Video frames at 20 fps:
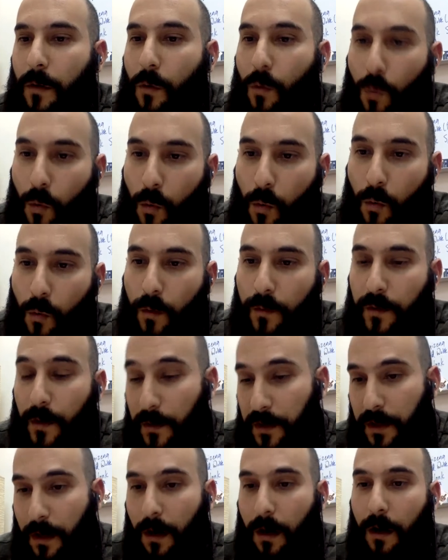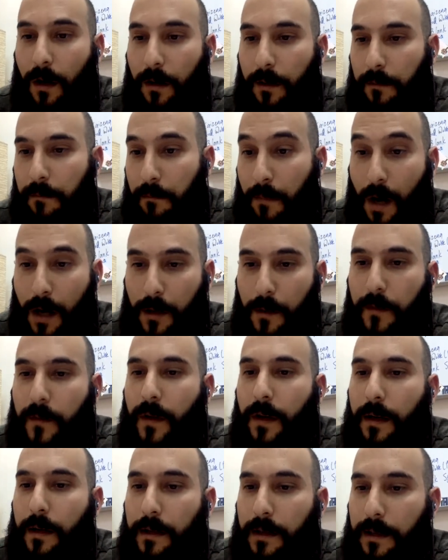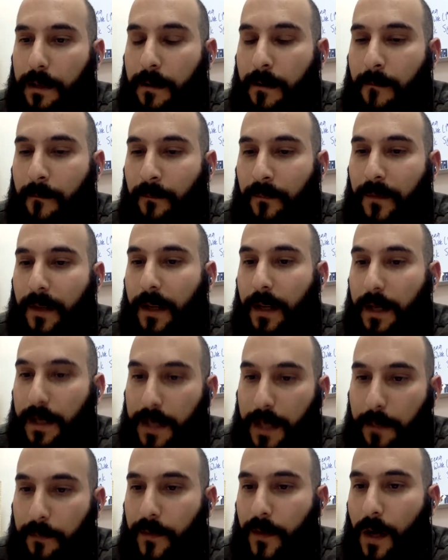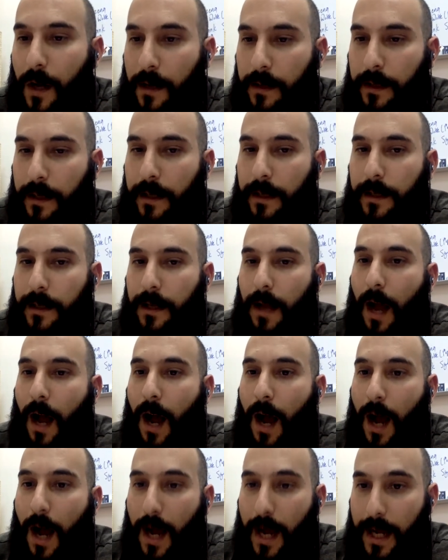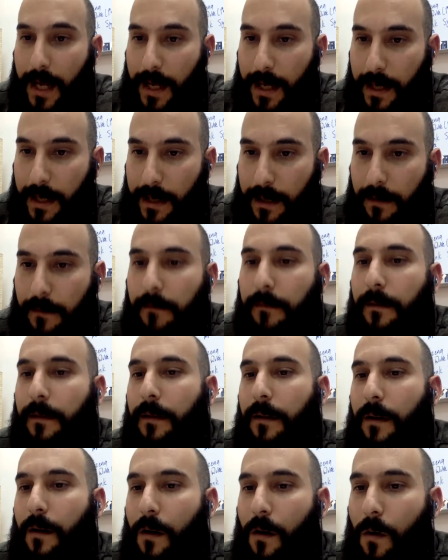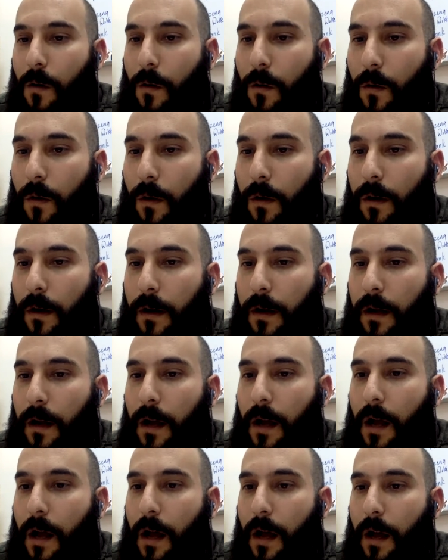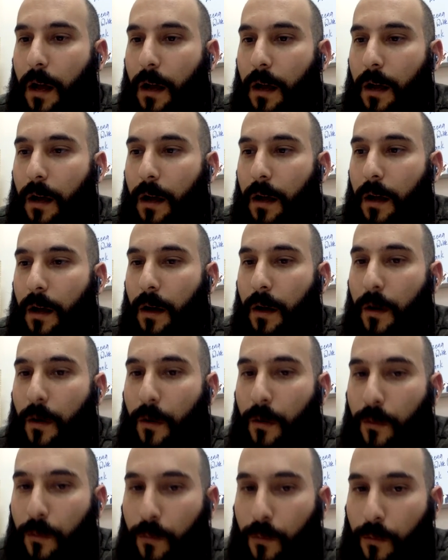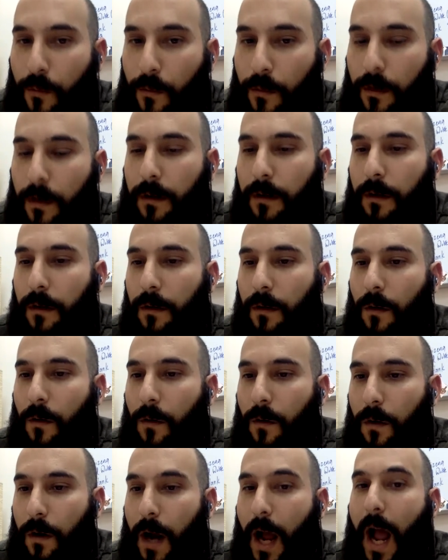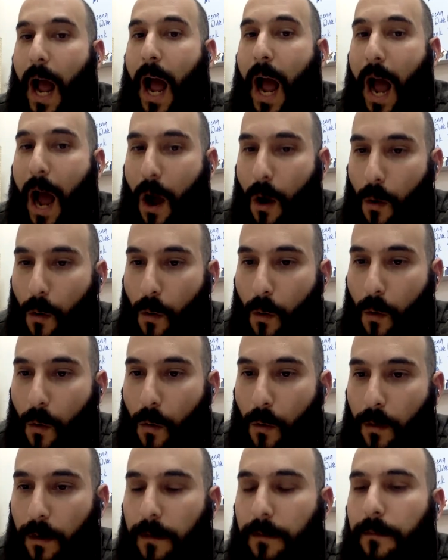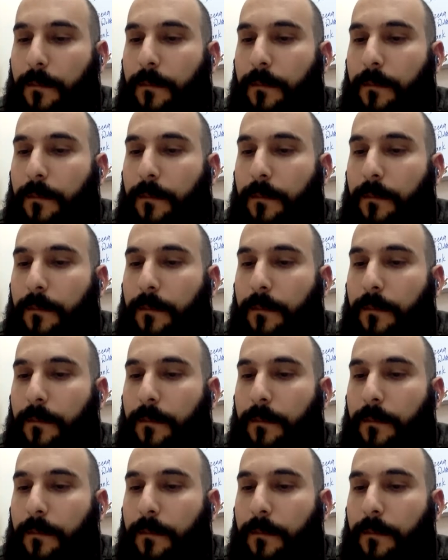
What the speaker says: u. Those are all monophthongs. A diphthong is I or o or ow,